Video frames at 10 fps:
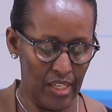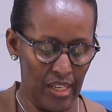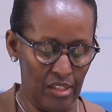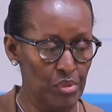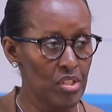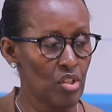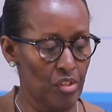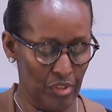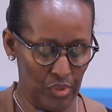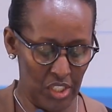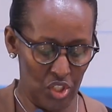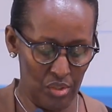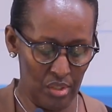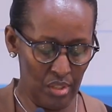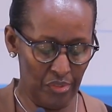Care and Research
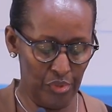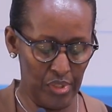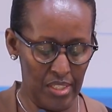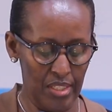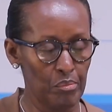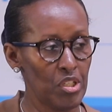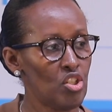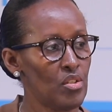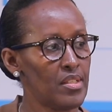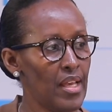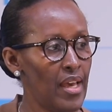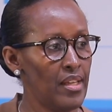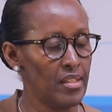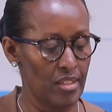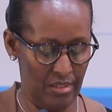Foundation for this ambitious
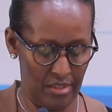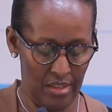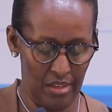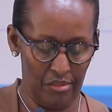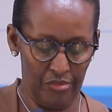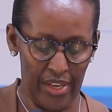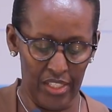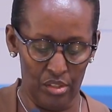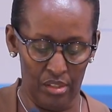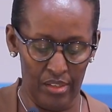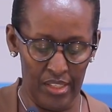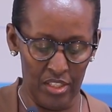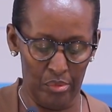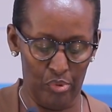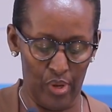and vital
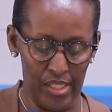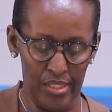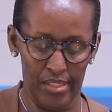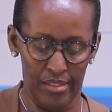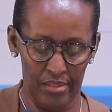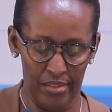enterprise.